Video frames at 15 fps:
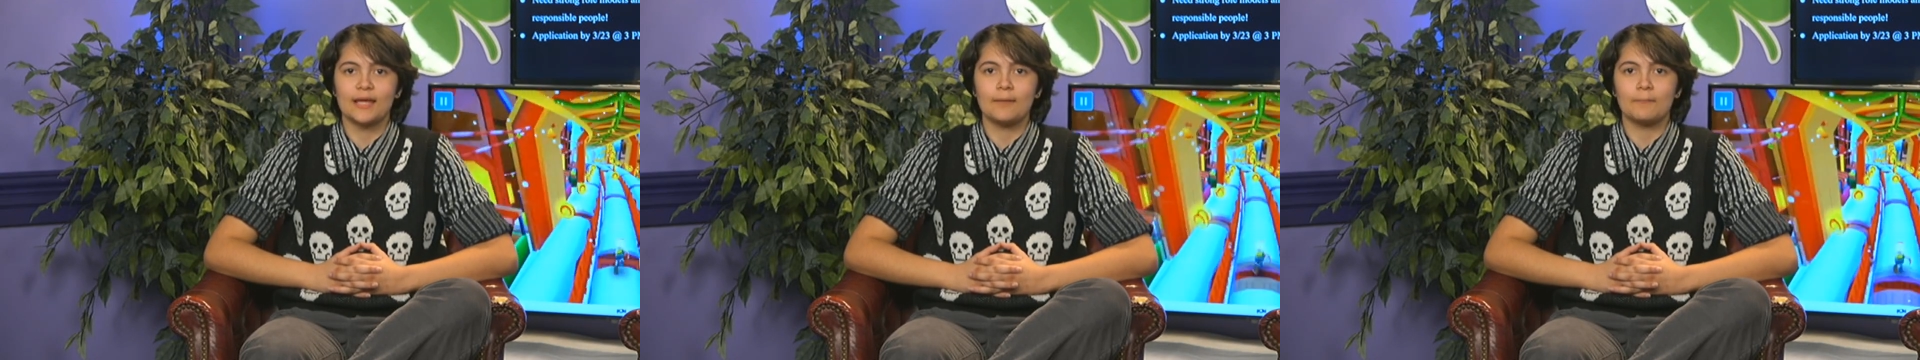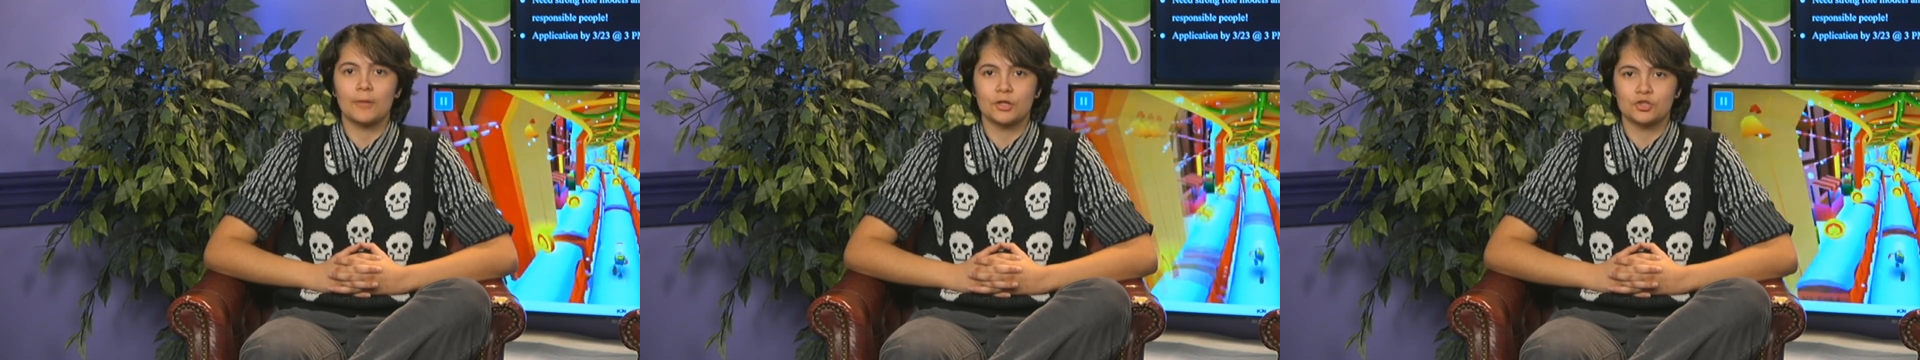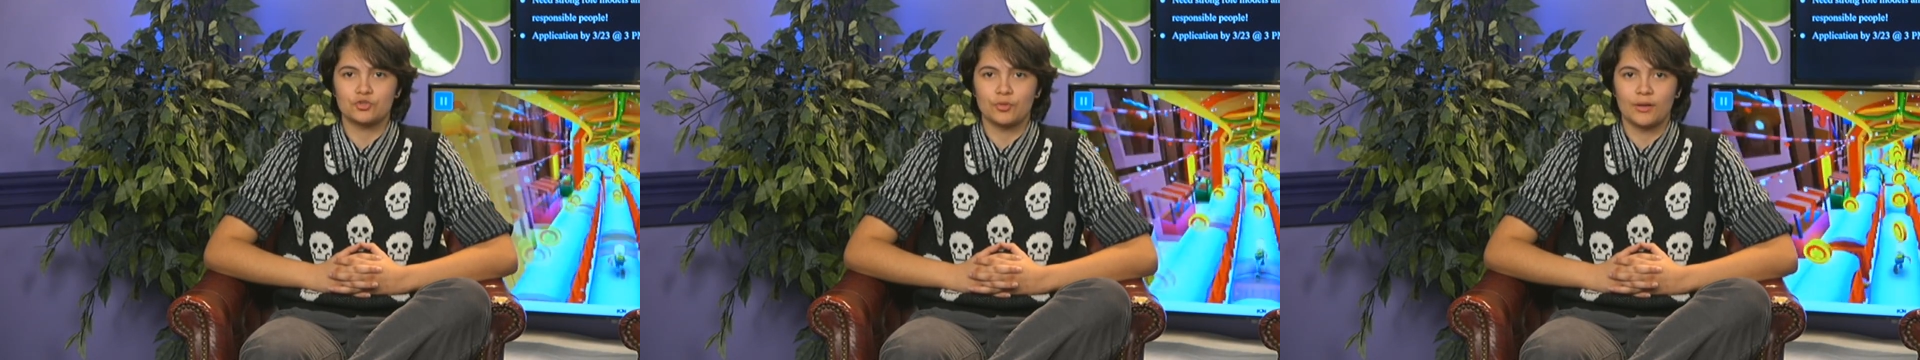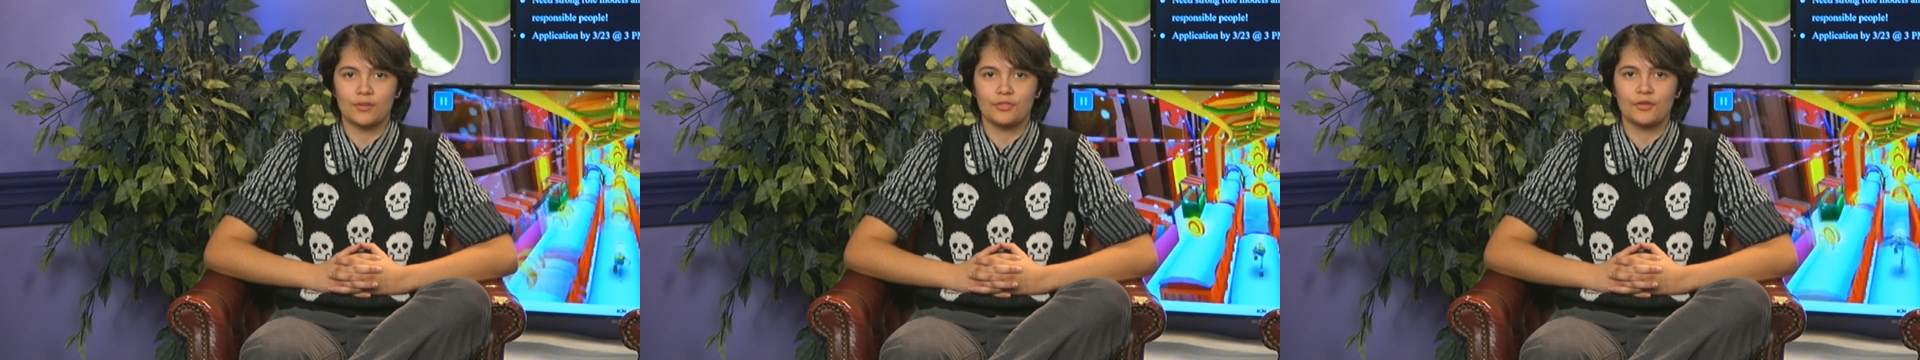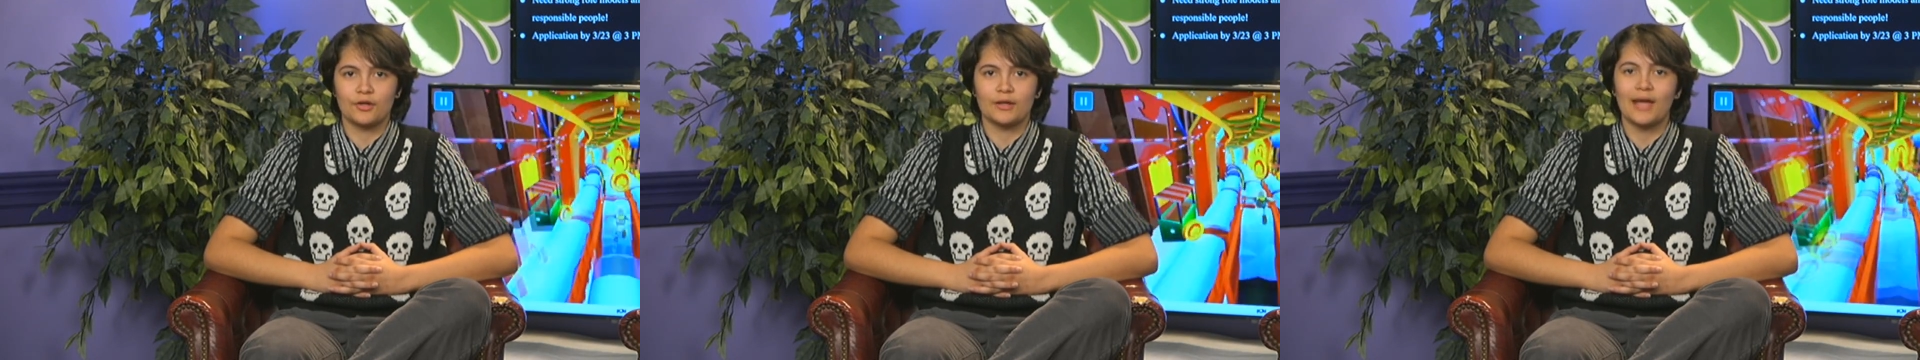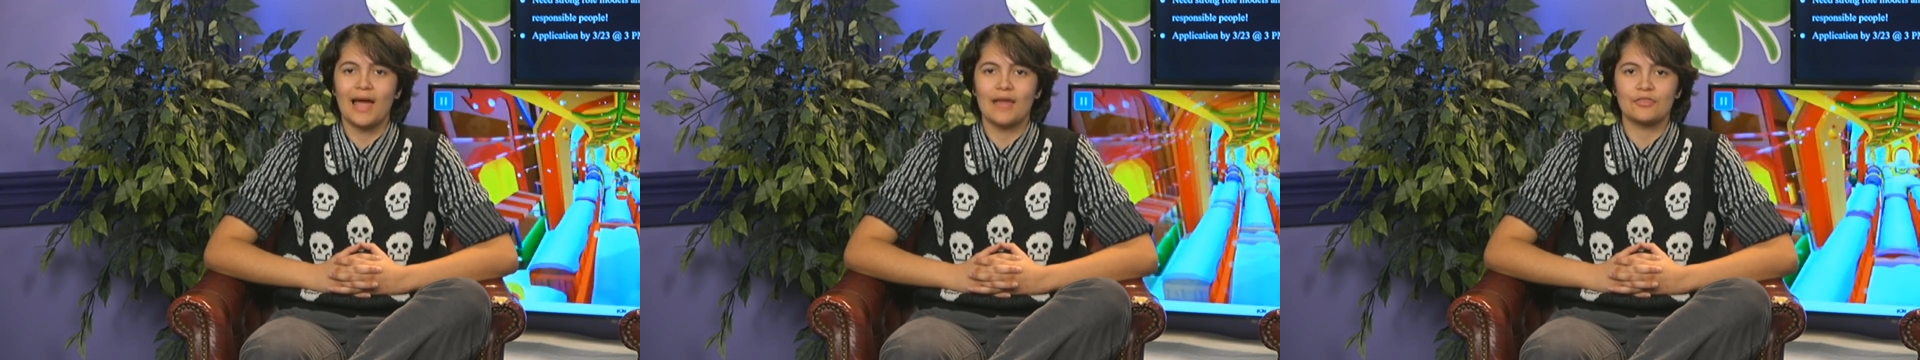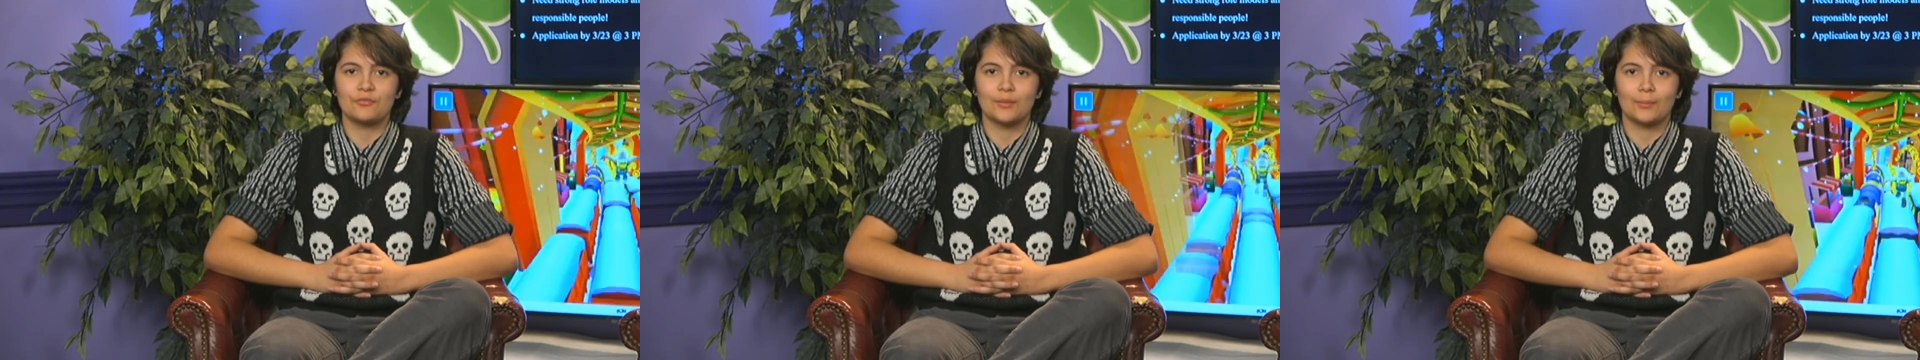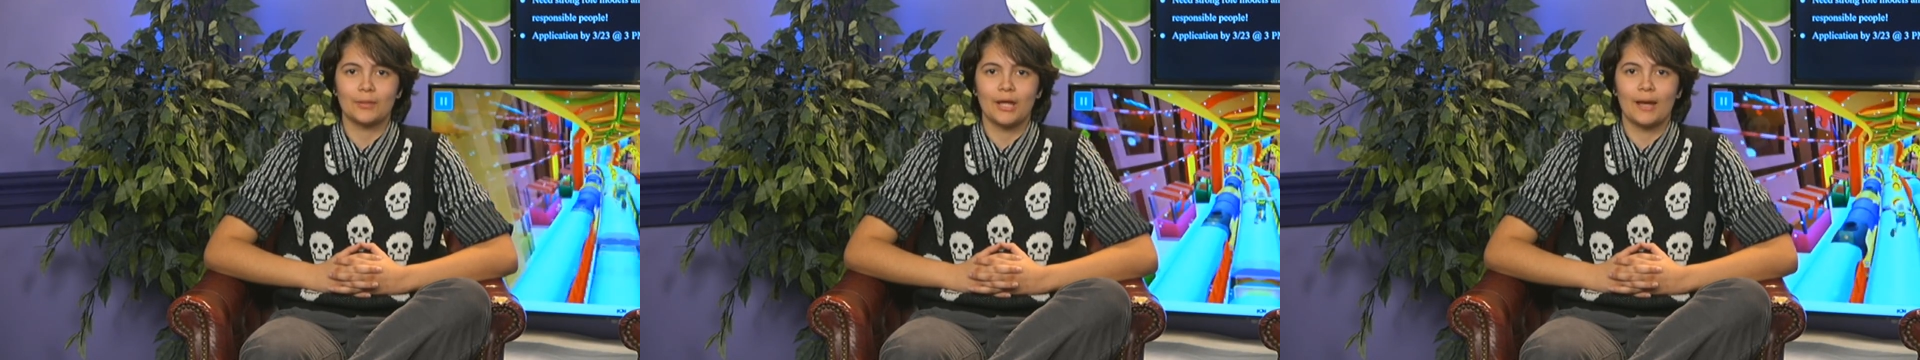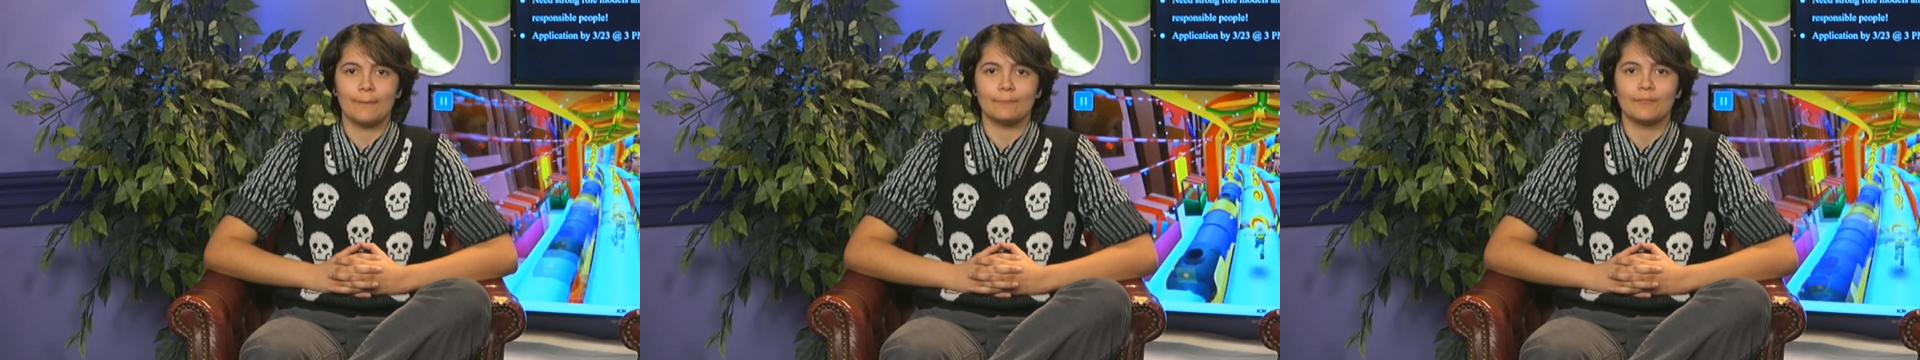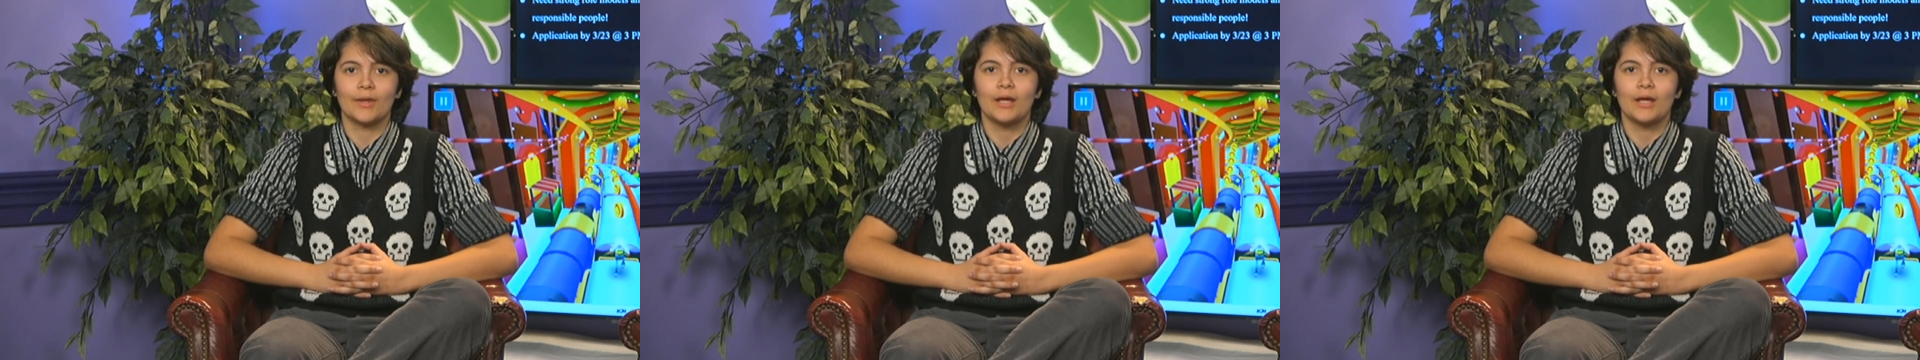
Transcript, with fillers: March 23rd at 3 p.m.